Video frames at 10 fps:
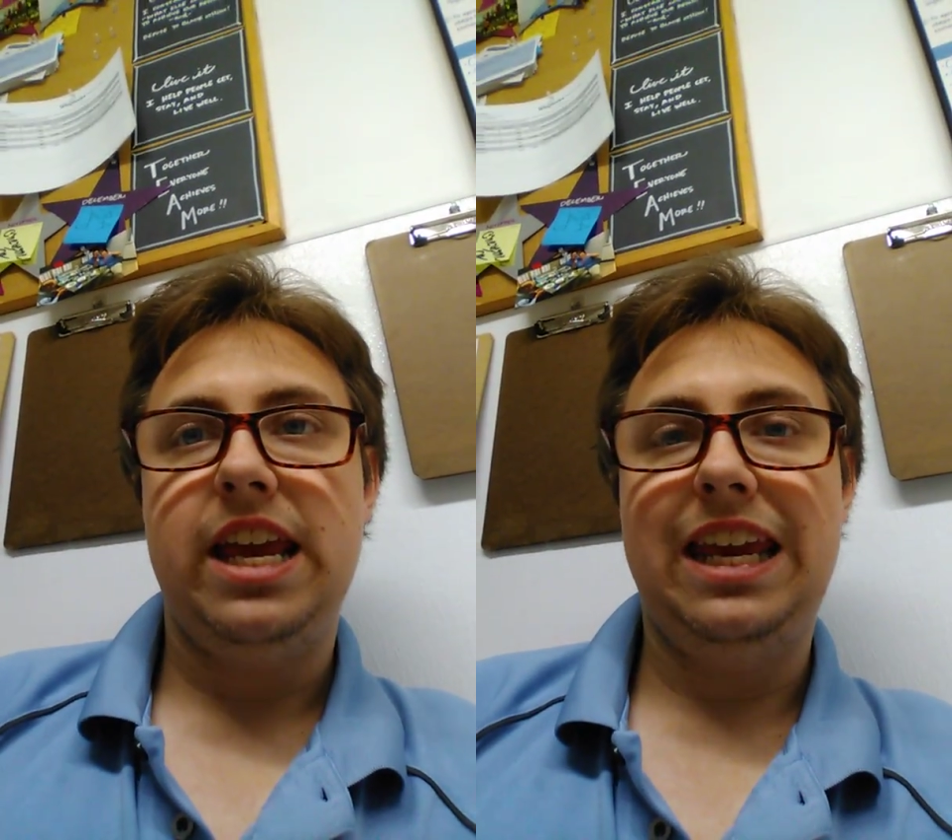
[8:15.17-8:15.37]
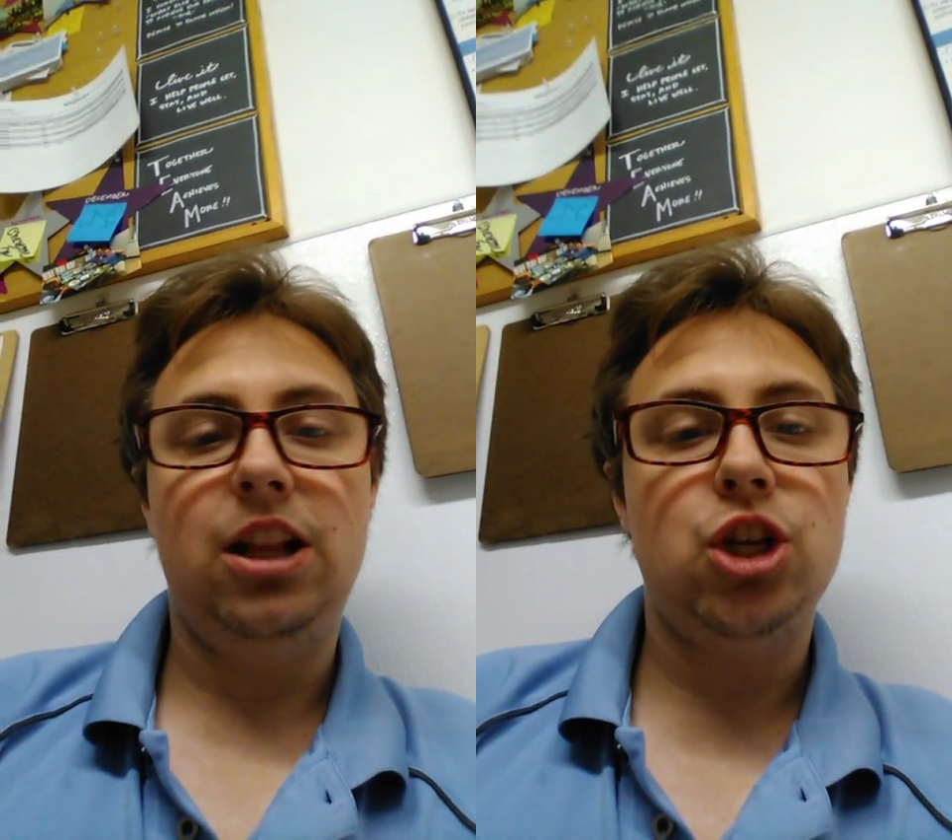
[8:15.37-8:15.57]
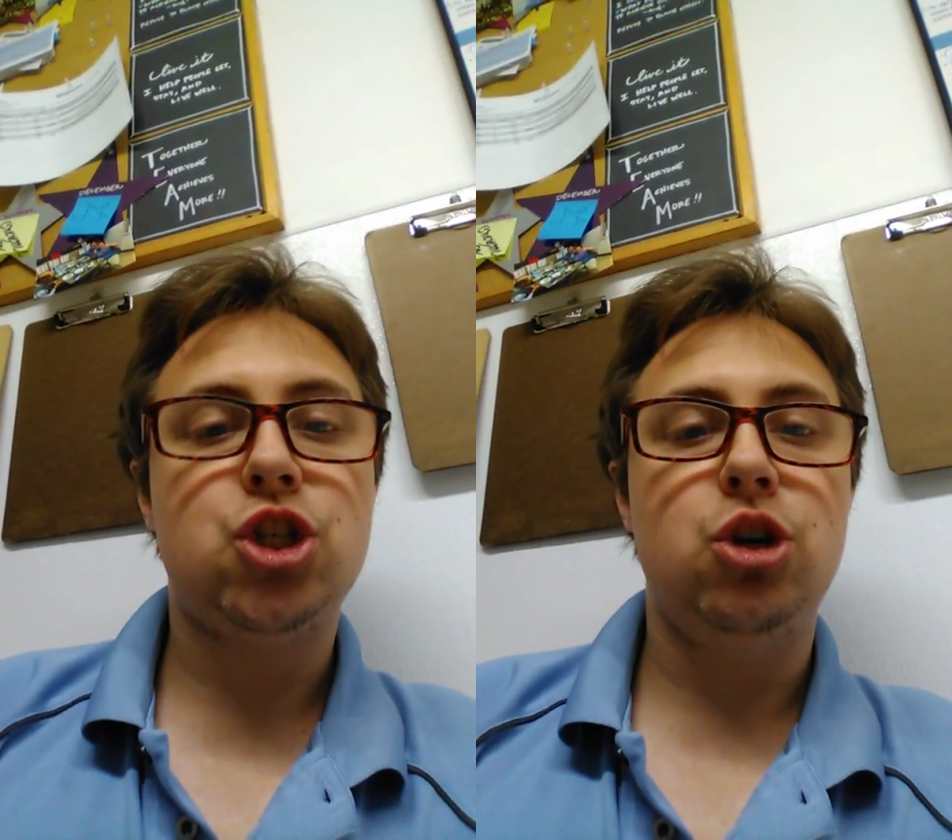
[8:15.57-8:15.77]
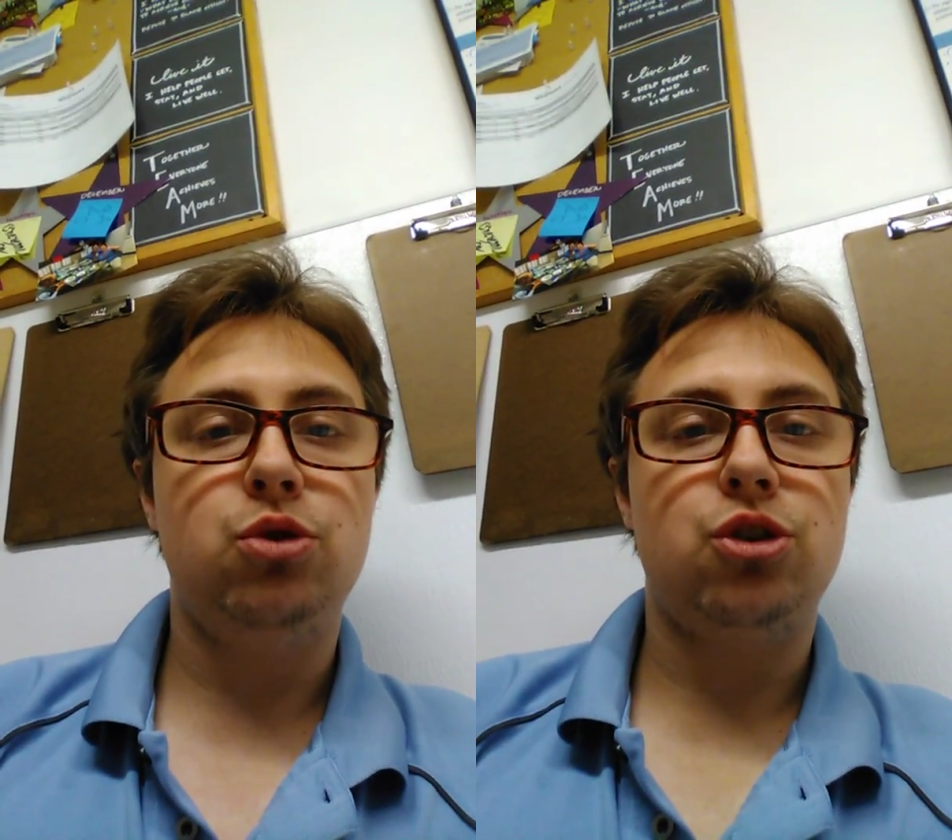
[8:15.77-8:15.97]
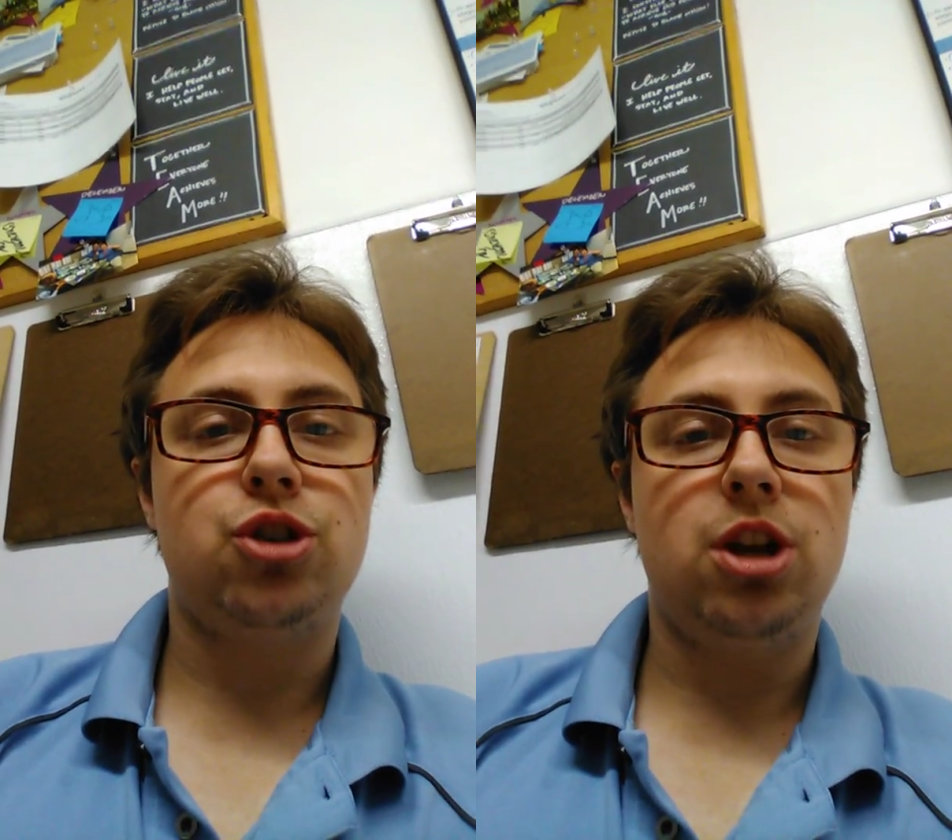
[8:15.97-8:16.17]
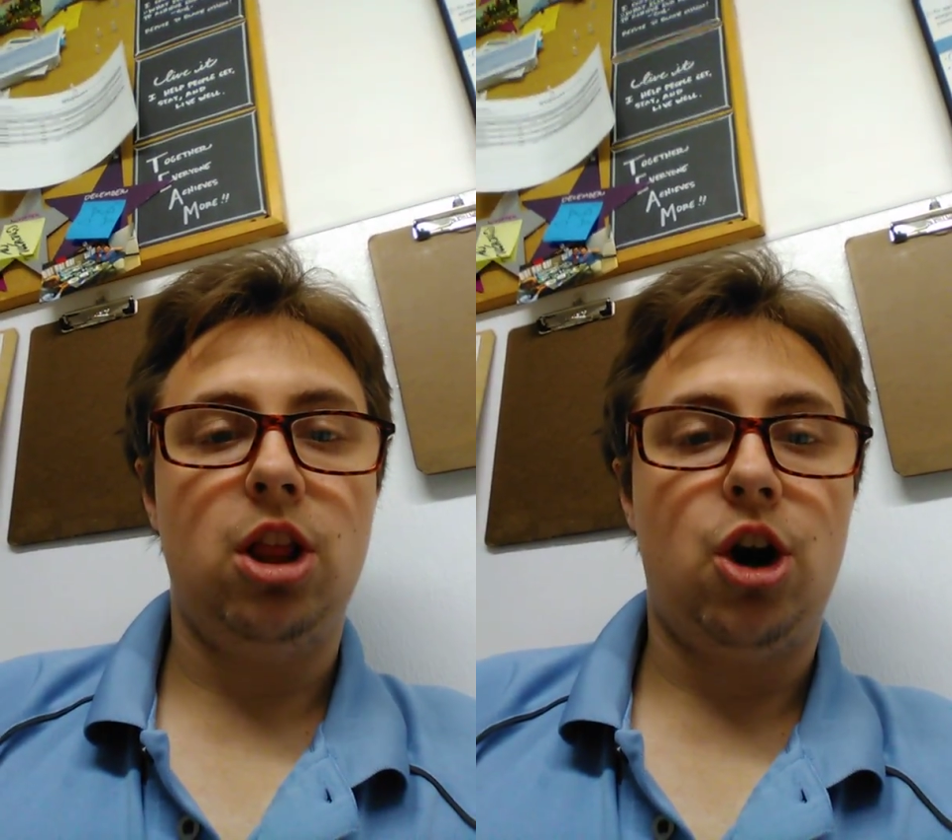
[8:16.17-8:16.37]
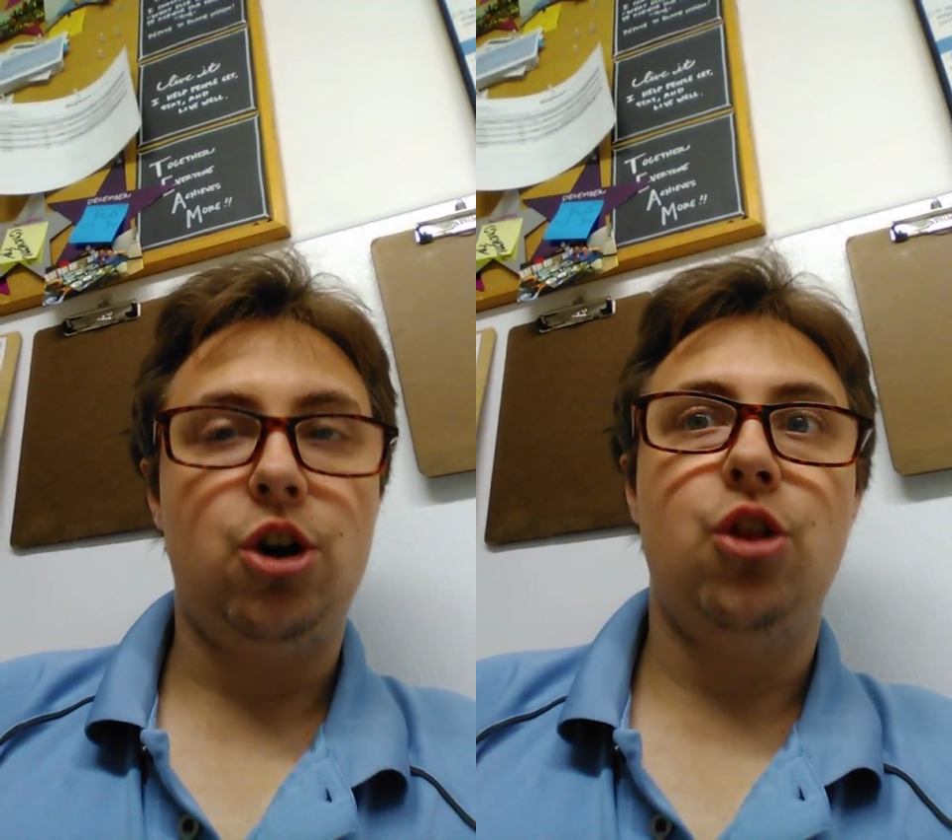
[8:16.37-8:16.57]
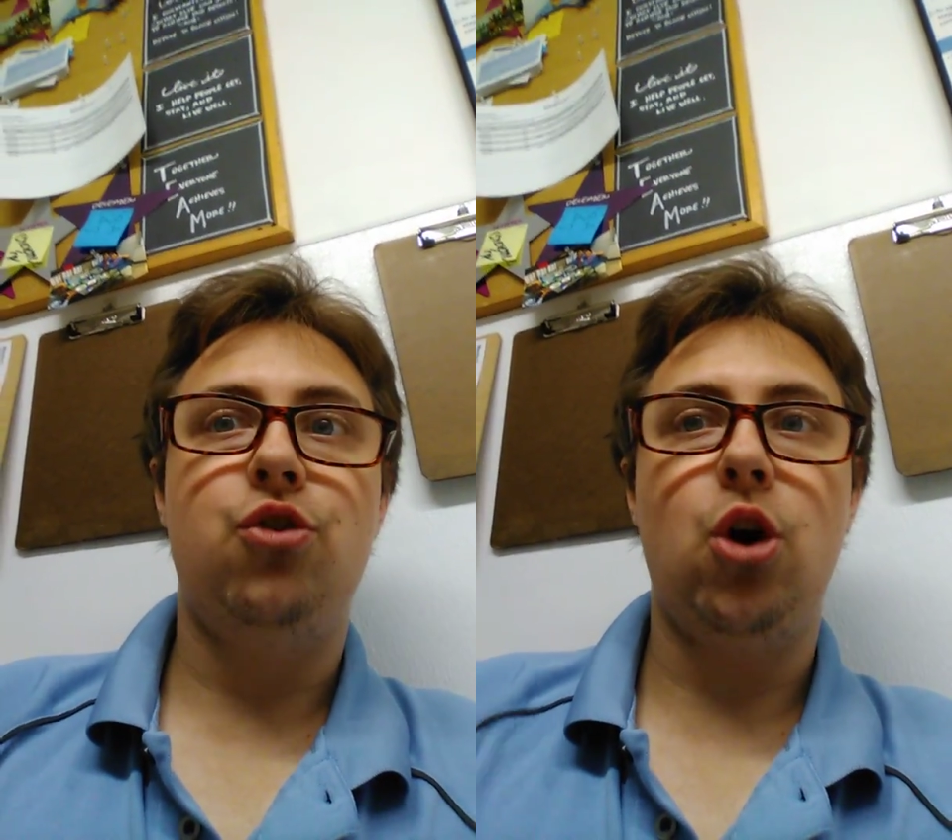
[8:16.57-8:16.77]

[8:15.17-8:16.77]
English users to learn,